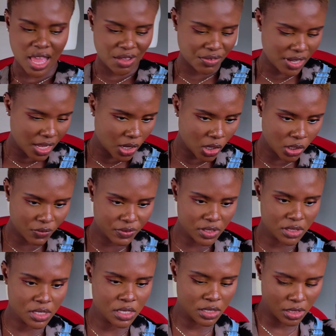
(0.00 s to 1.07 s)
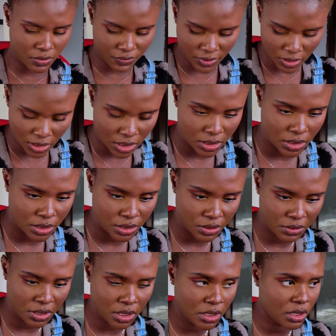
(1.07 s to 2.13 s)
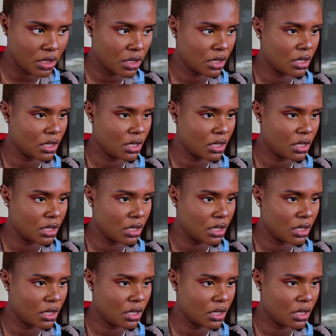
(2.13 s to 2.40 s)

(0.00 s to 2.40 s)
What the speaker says: I feel like all of this isn't even necessary.